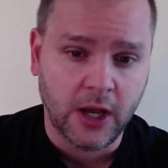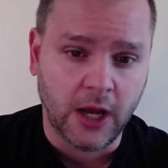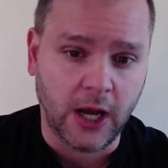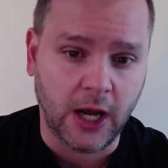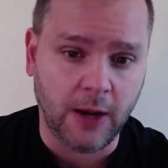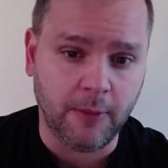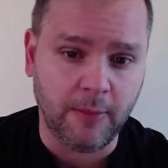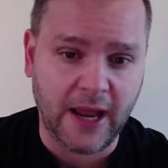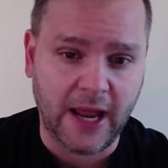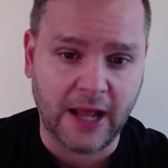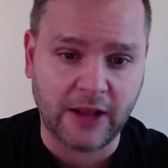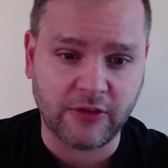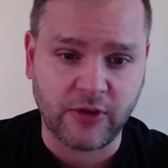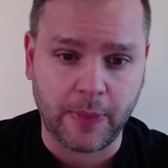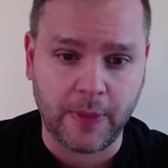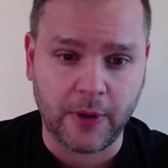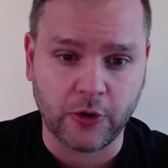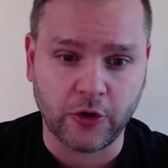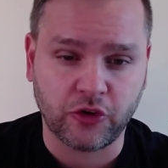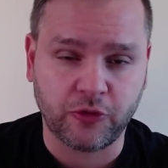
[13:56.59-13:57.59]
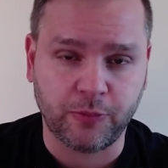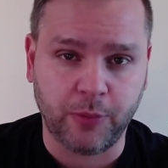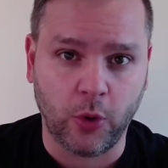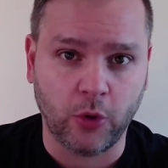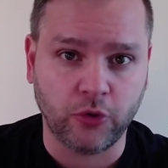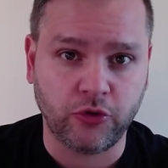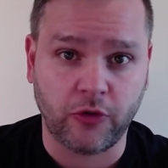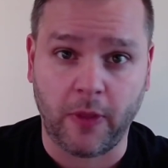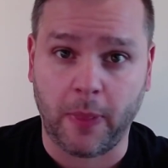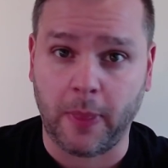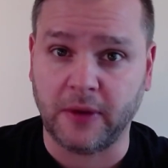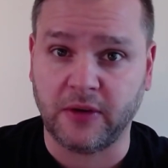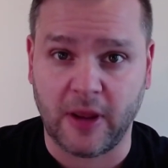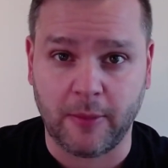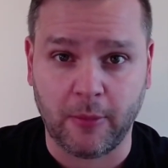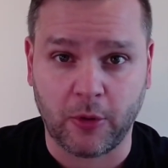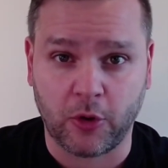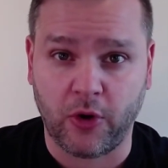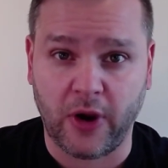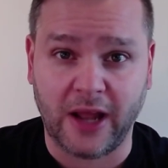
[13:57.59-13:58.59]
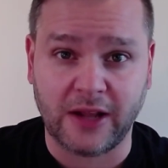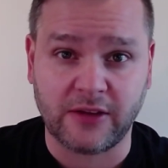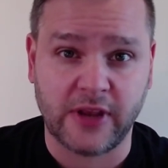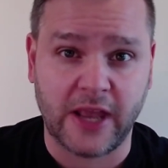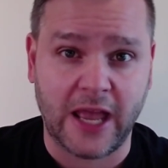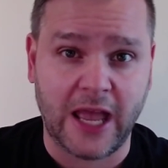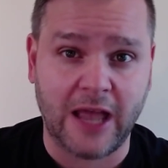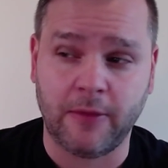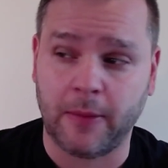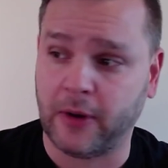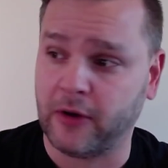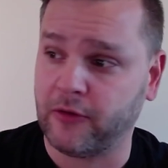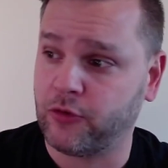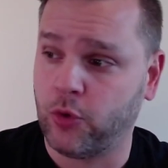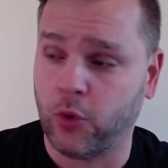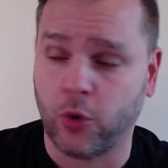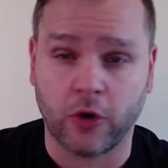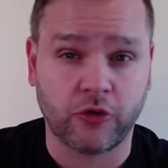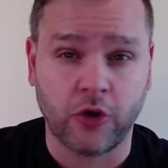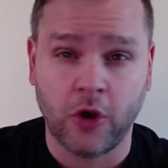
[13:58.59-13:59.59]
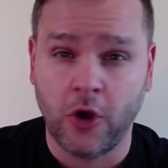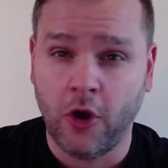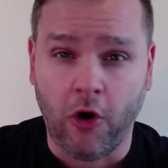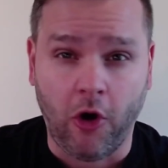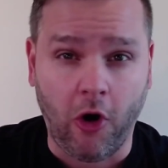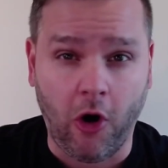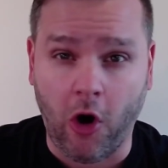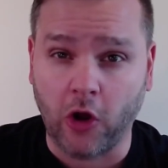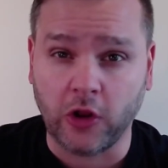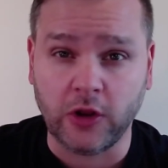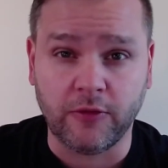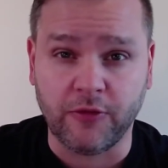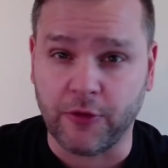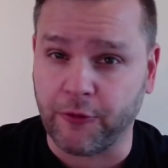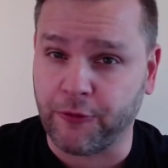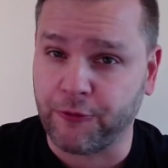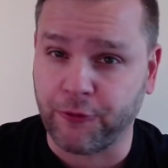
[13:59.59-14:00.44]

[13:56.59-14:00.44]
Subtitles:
has at their disposal, that the Democrats have, and that, of course, all of the